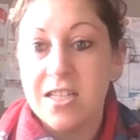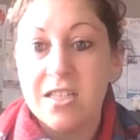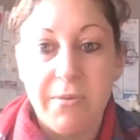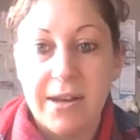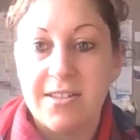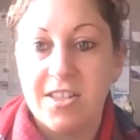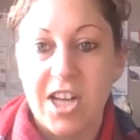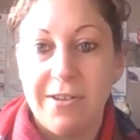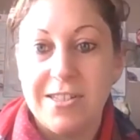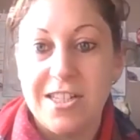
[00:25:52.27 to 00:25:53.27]
So it went to the
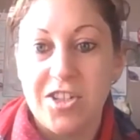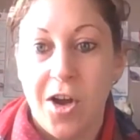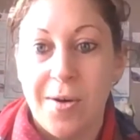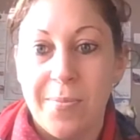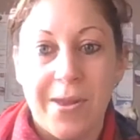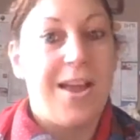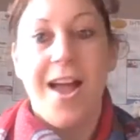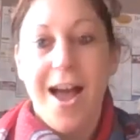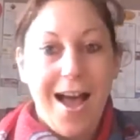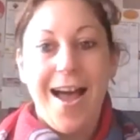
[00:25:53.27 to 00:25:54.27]
charity shop.
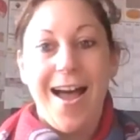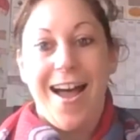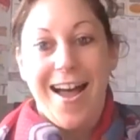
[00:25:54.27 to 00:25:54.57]
Ah,